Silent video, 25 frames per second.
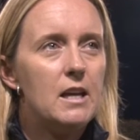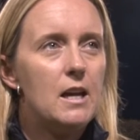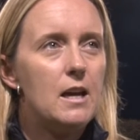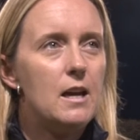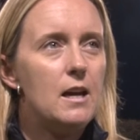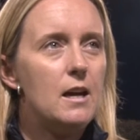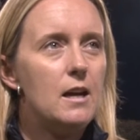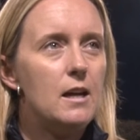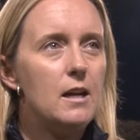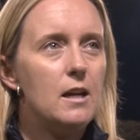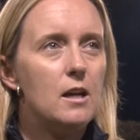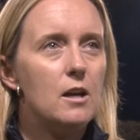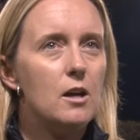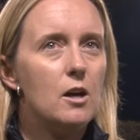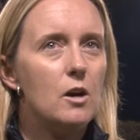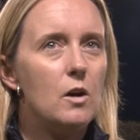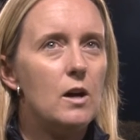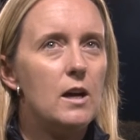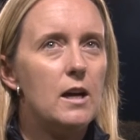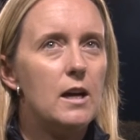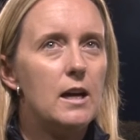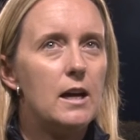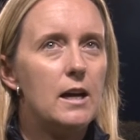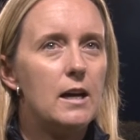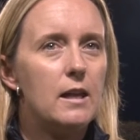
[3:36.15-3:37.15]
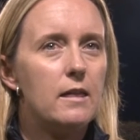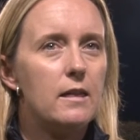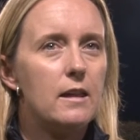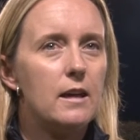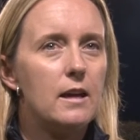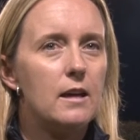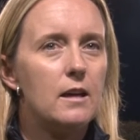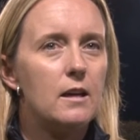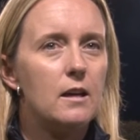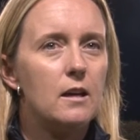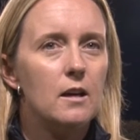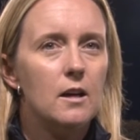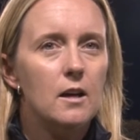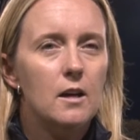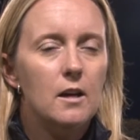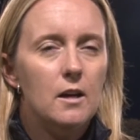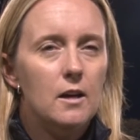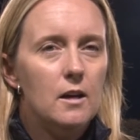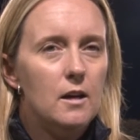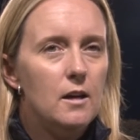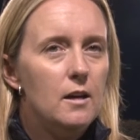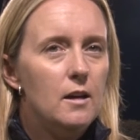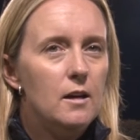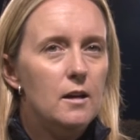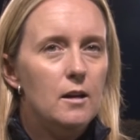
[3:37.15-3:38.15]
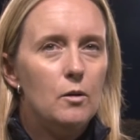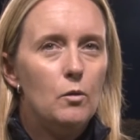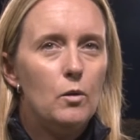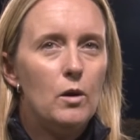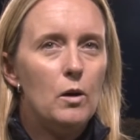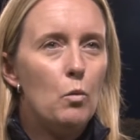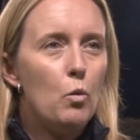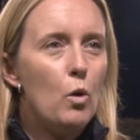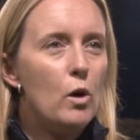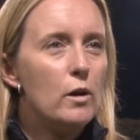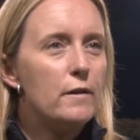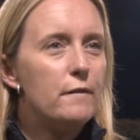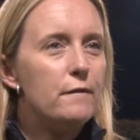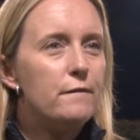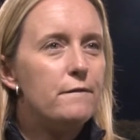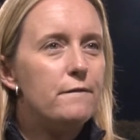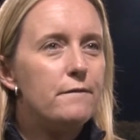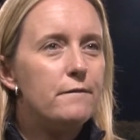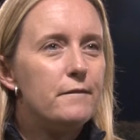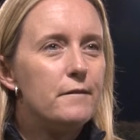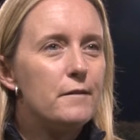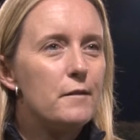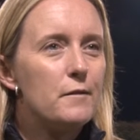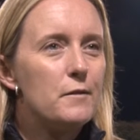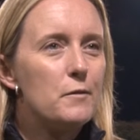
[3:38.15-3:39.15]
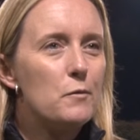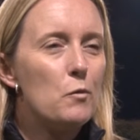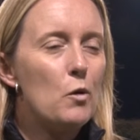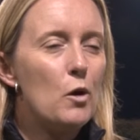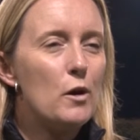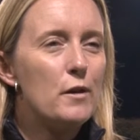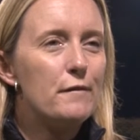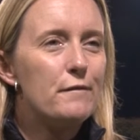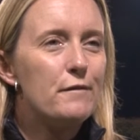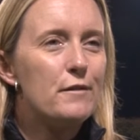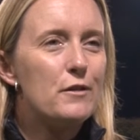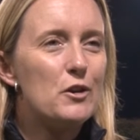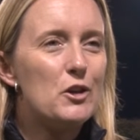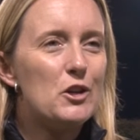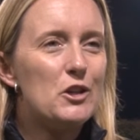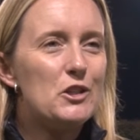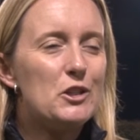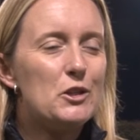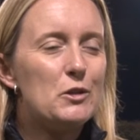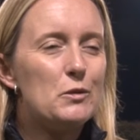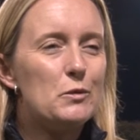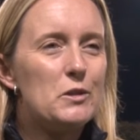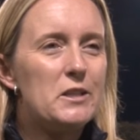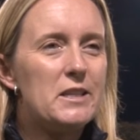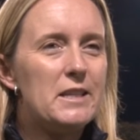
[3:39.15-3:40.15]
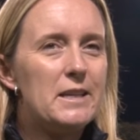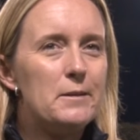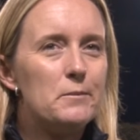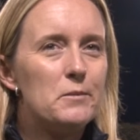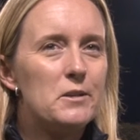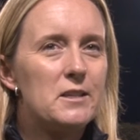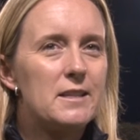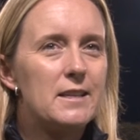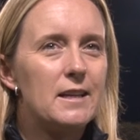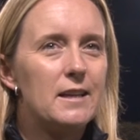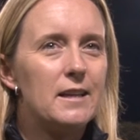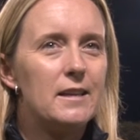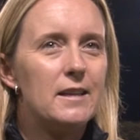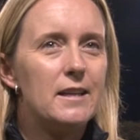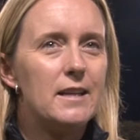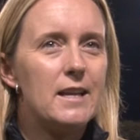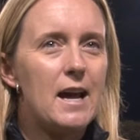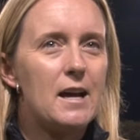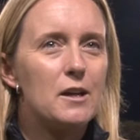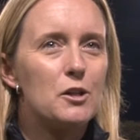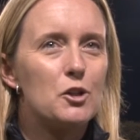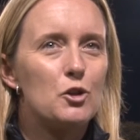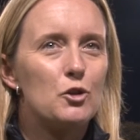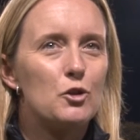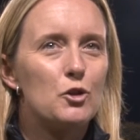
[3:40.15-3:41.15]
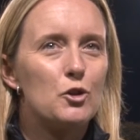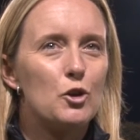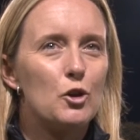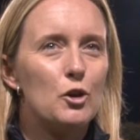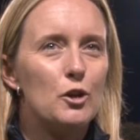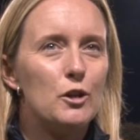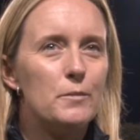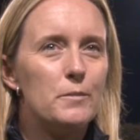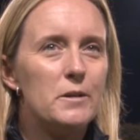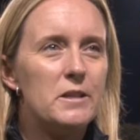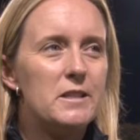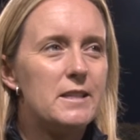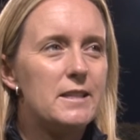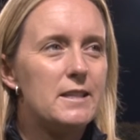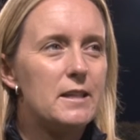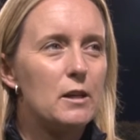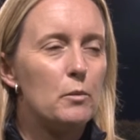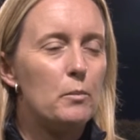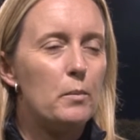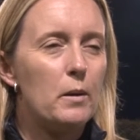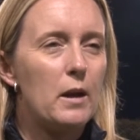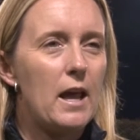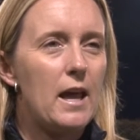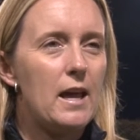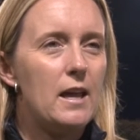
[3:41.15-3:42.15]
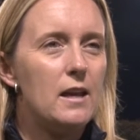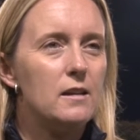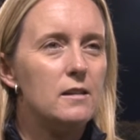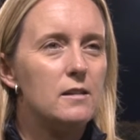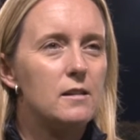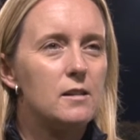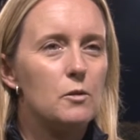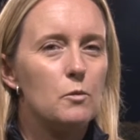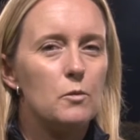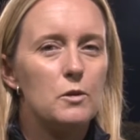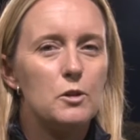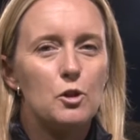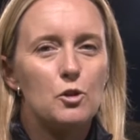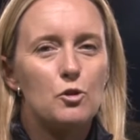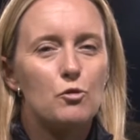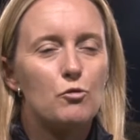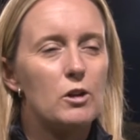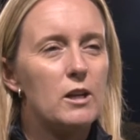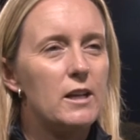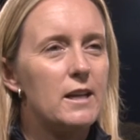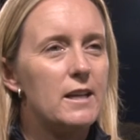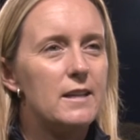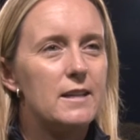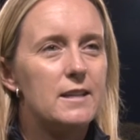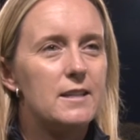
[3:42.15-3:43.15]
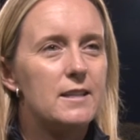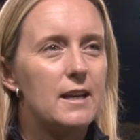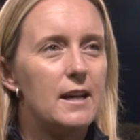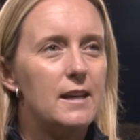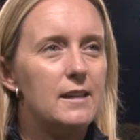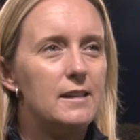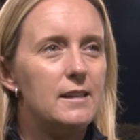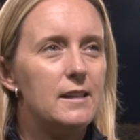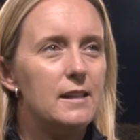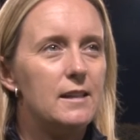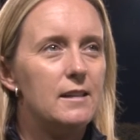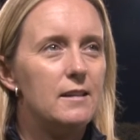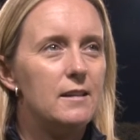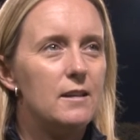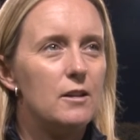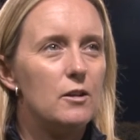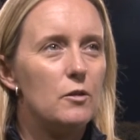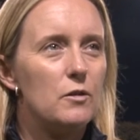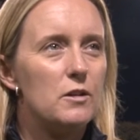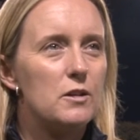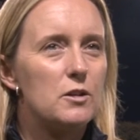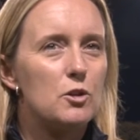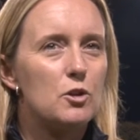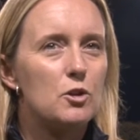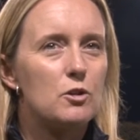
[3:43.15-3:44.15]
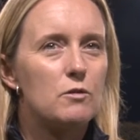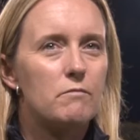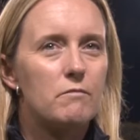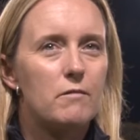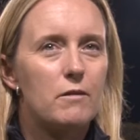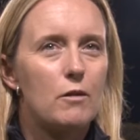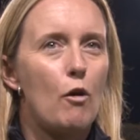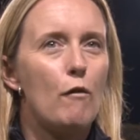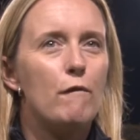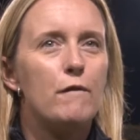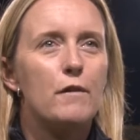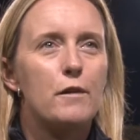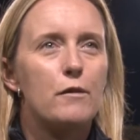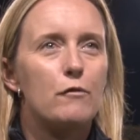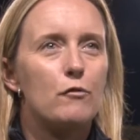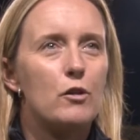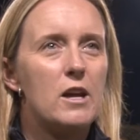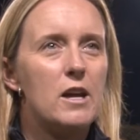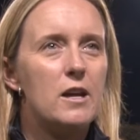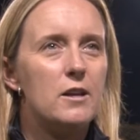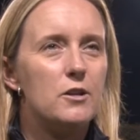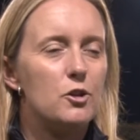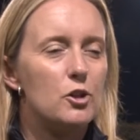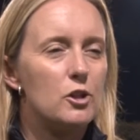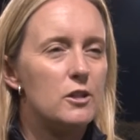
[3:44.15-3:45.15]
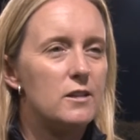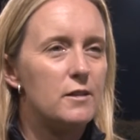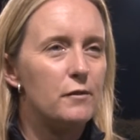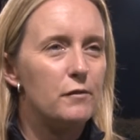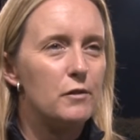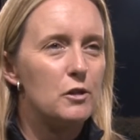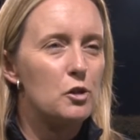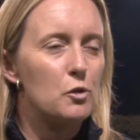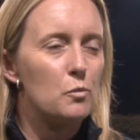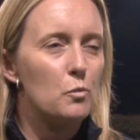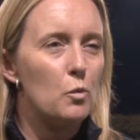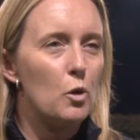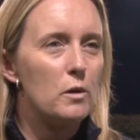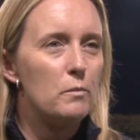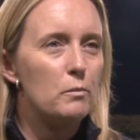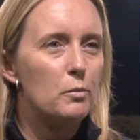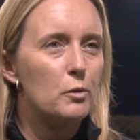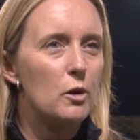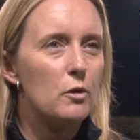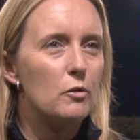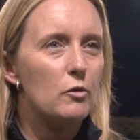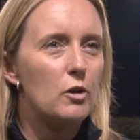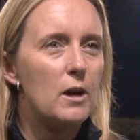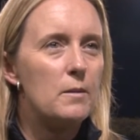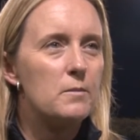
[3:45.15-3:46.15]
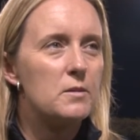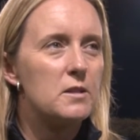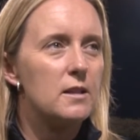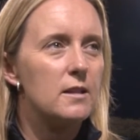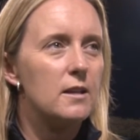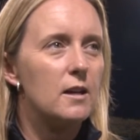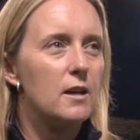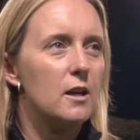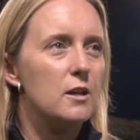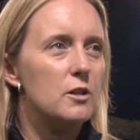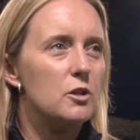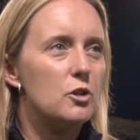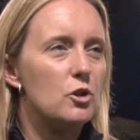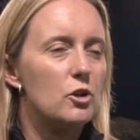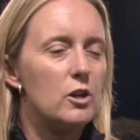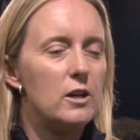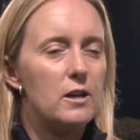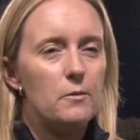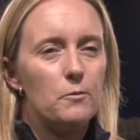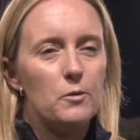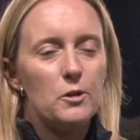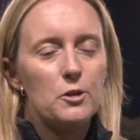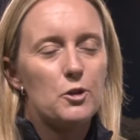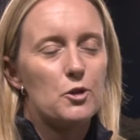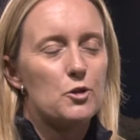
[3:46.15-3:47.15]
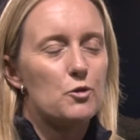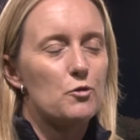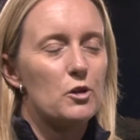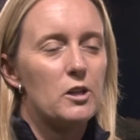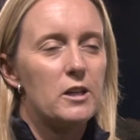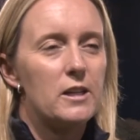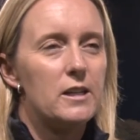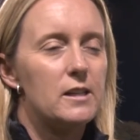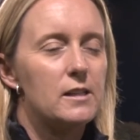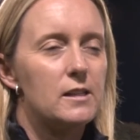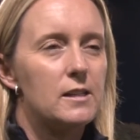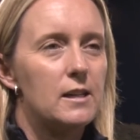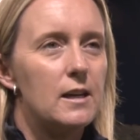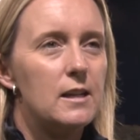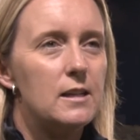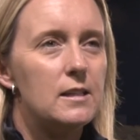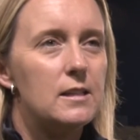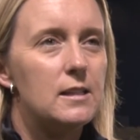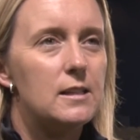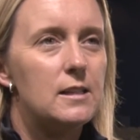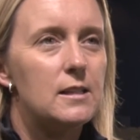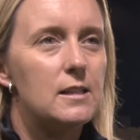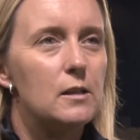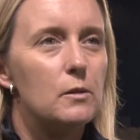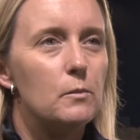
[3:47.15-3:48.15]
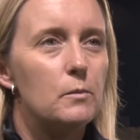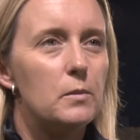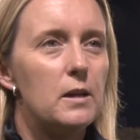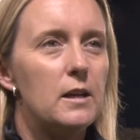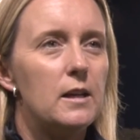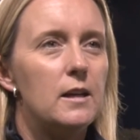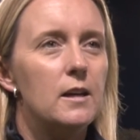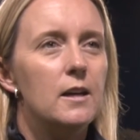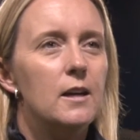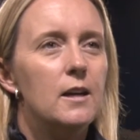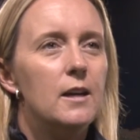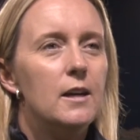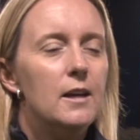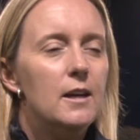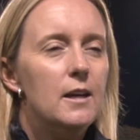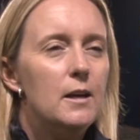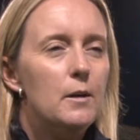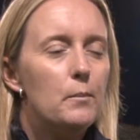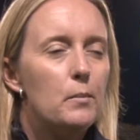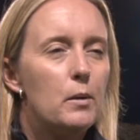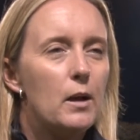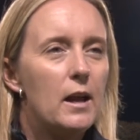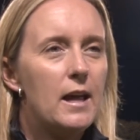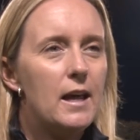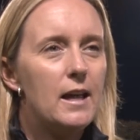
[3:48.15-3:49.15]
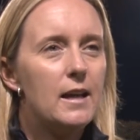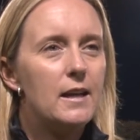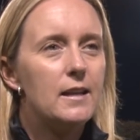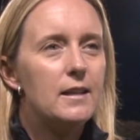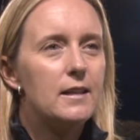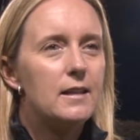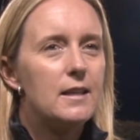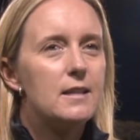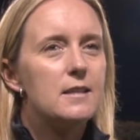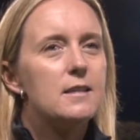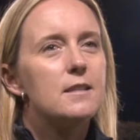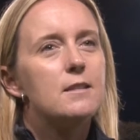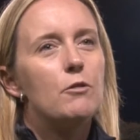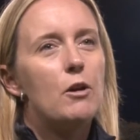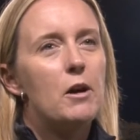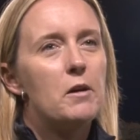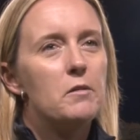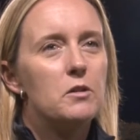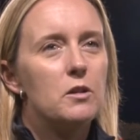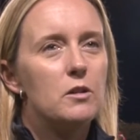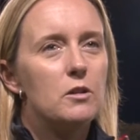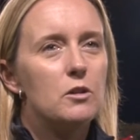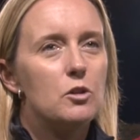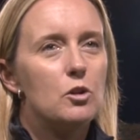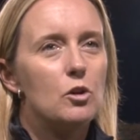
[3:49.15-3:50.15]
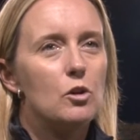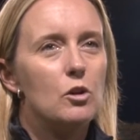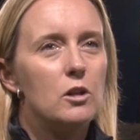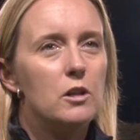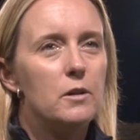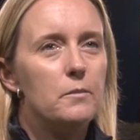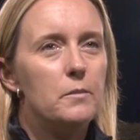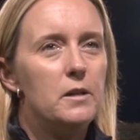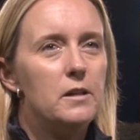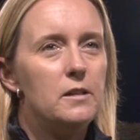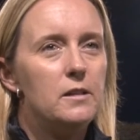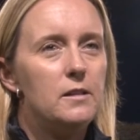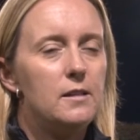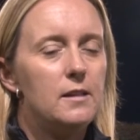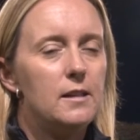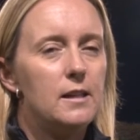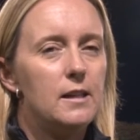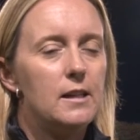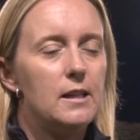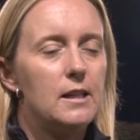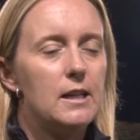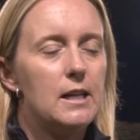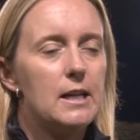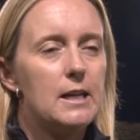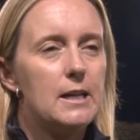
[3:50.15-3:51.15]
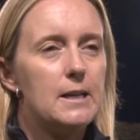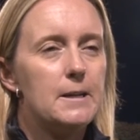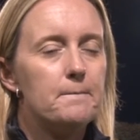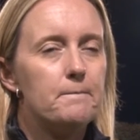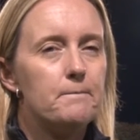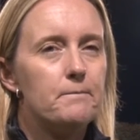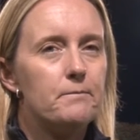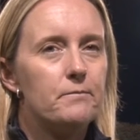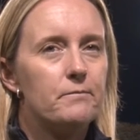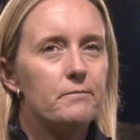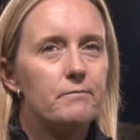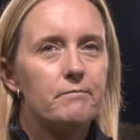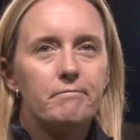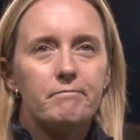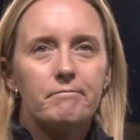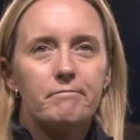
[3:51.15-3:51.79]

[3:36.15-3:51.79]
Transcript: I think we're one of 32 teams still in the national tournament, still playing, so we're just really excited. There's over 300 Division I programs in the country, and we're just really excited to still be playing at this round of the tournament. And